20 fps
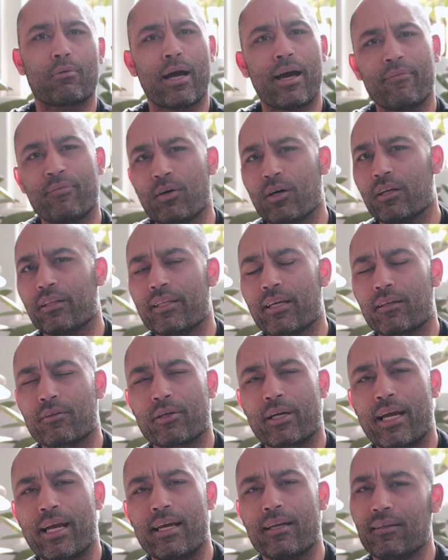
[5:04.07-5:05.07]
Rapha, on the
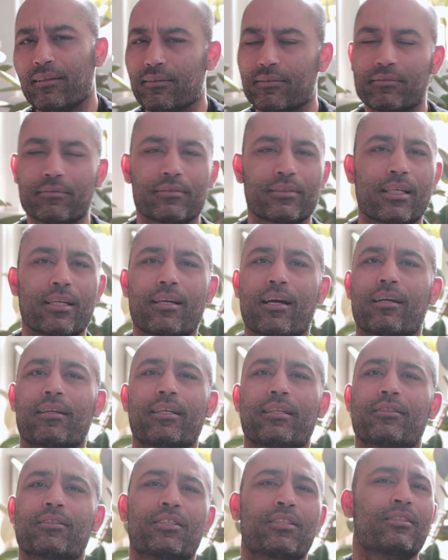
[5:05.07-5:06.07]
other hand,
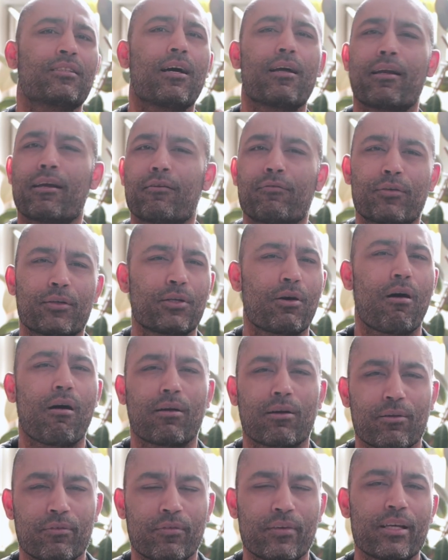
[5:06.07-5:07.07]
conducted stunning
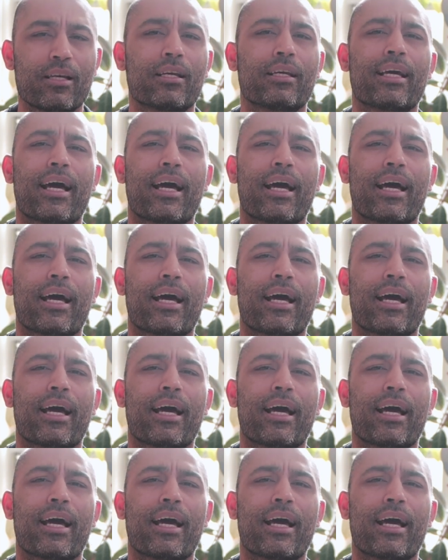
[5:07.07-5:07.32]
photography,